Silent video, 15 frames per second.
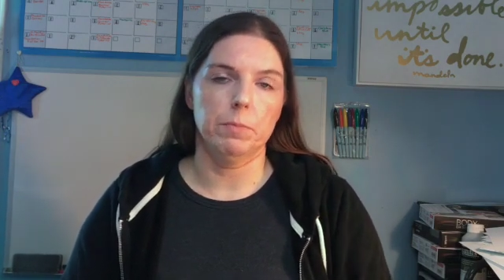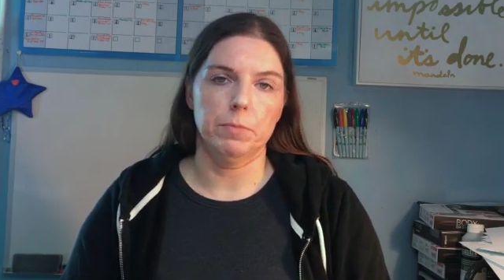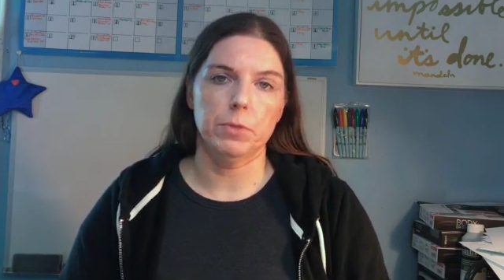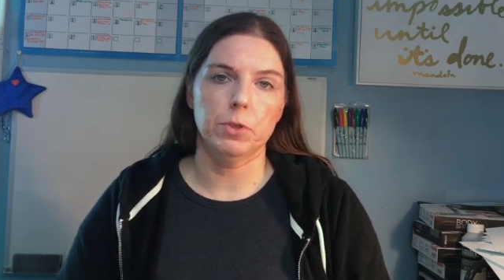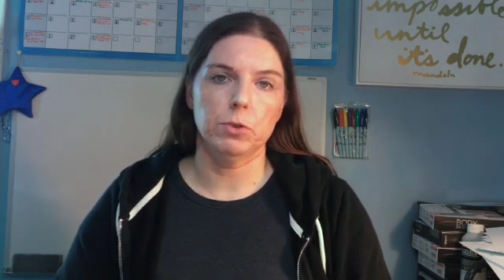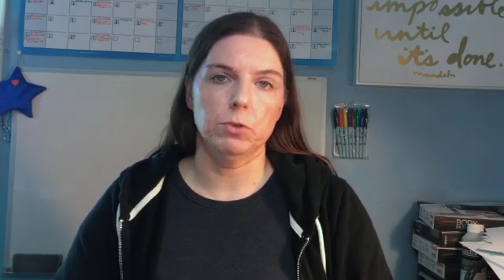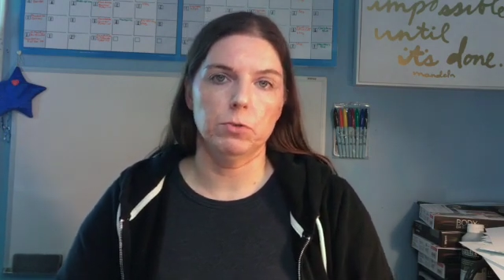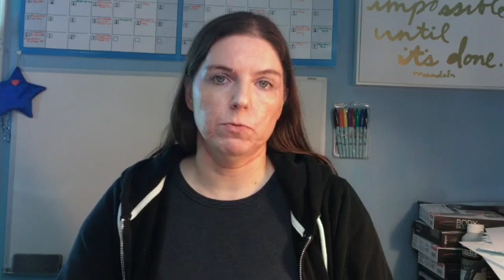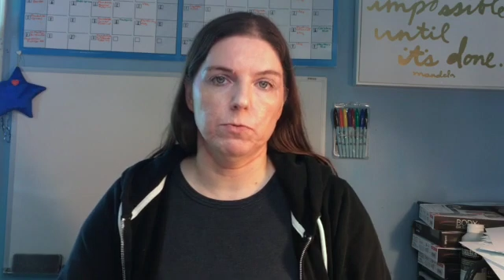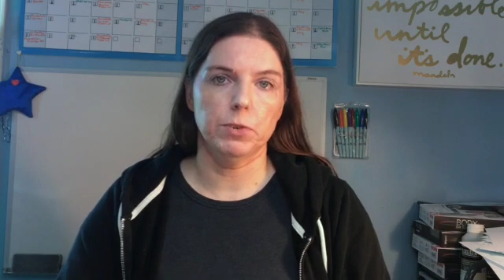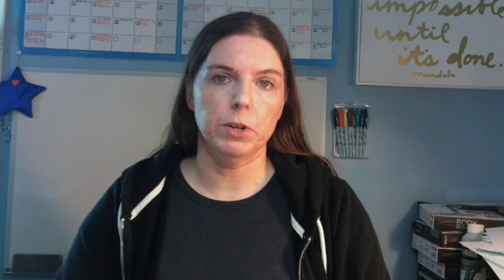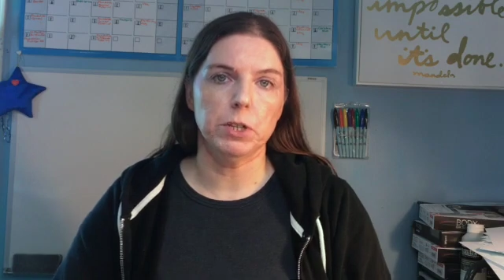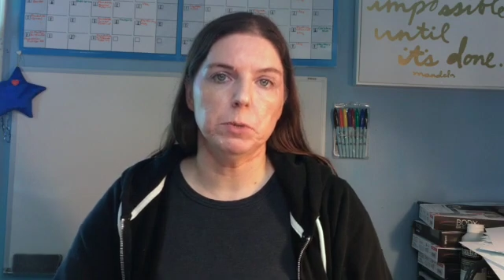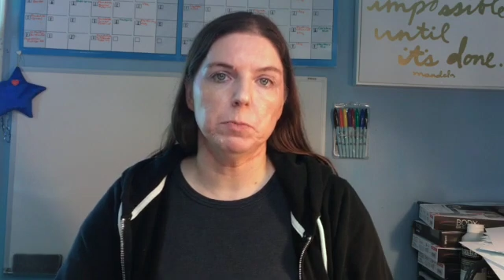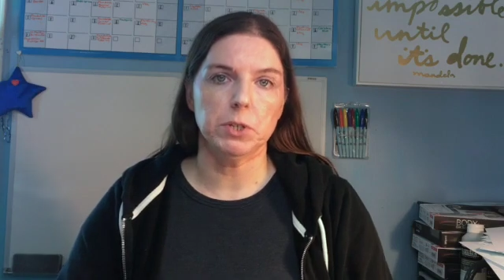they're
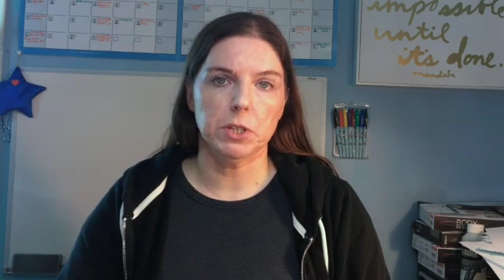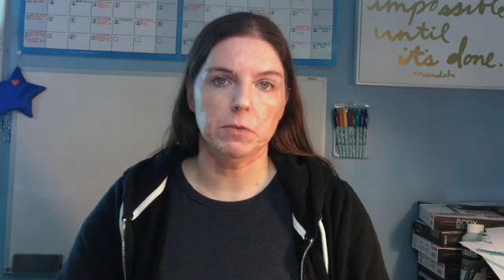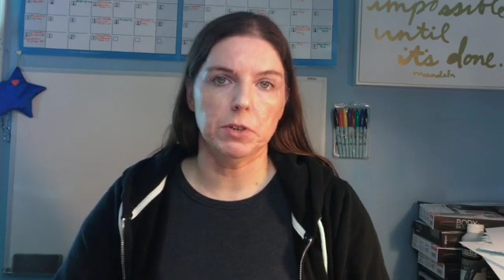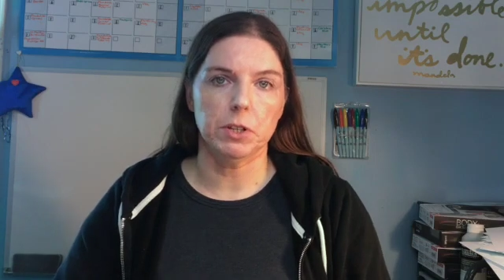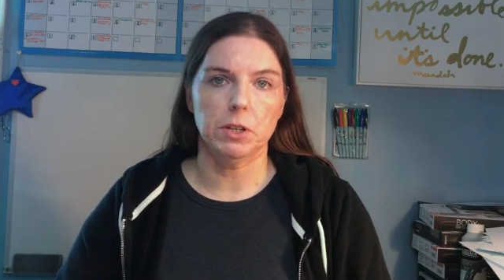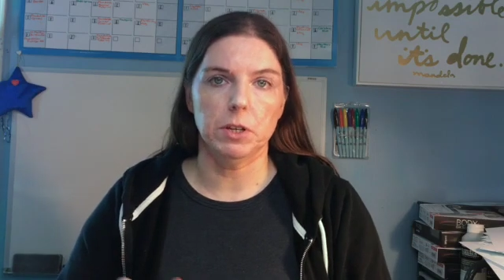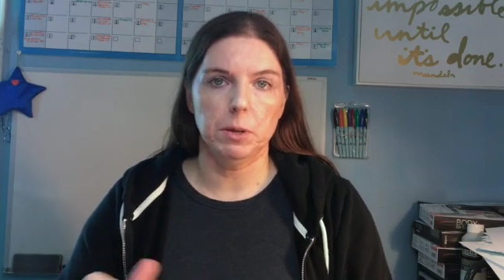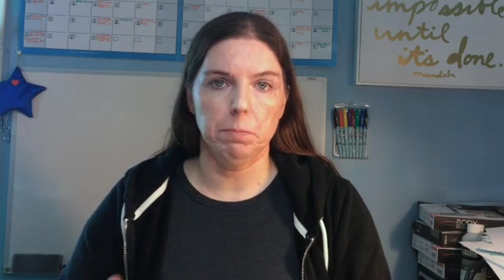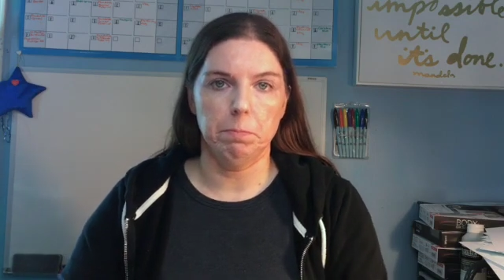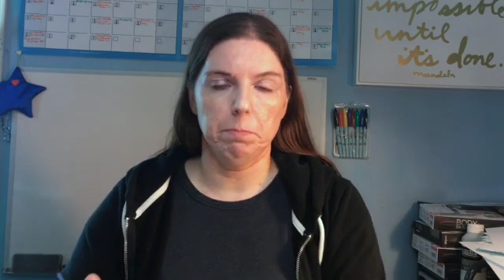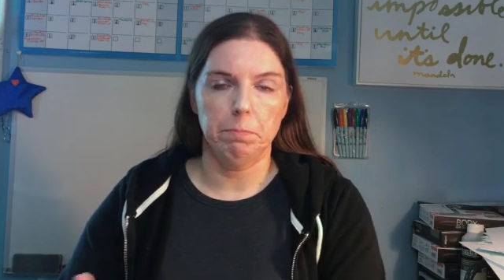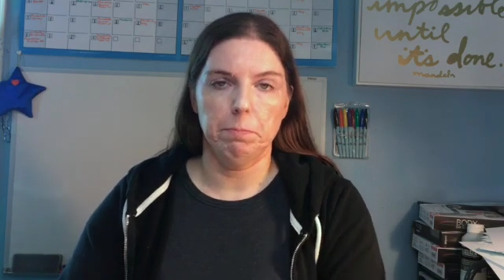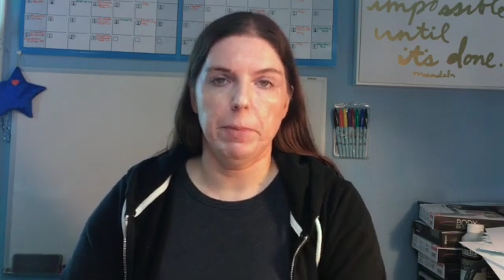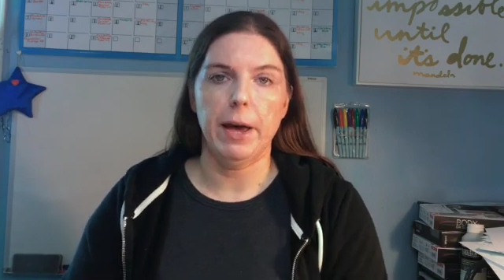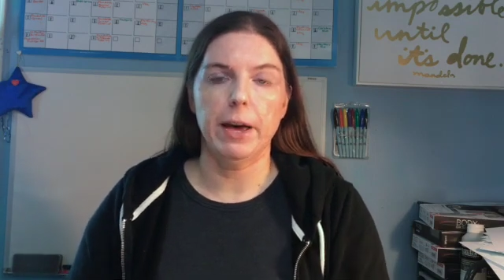very specifically
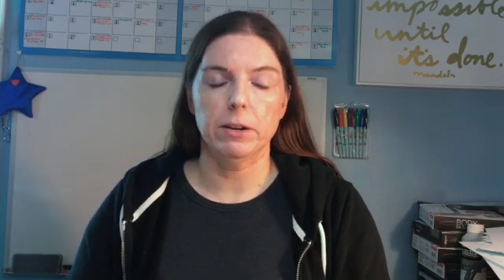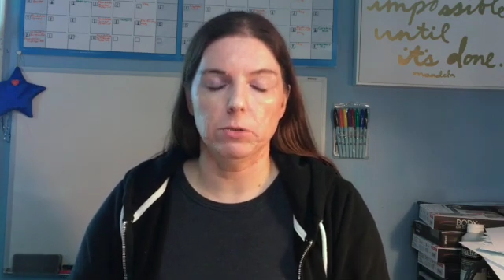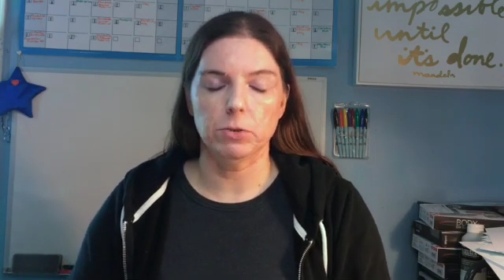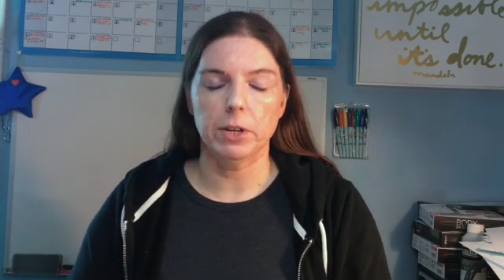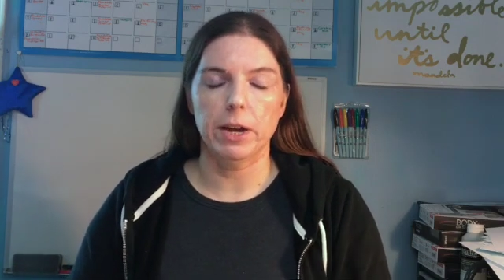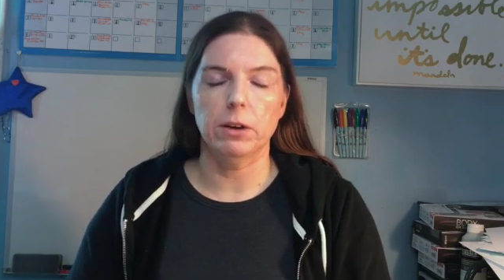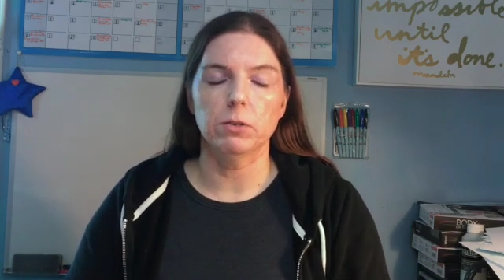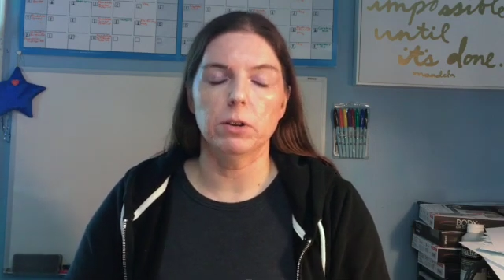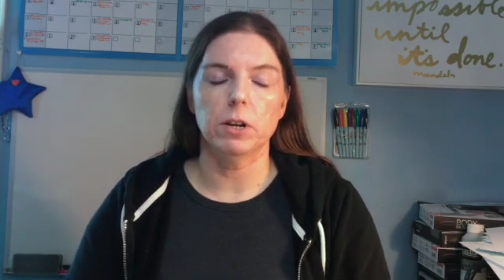paneled out,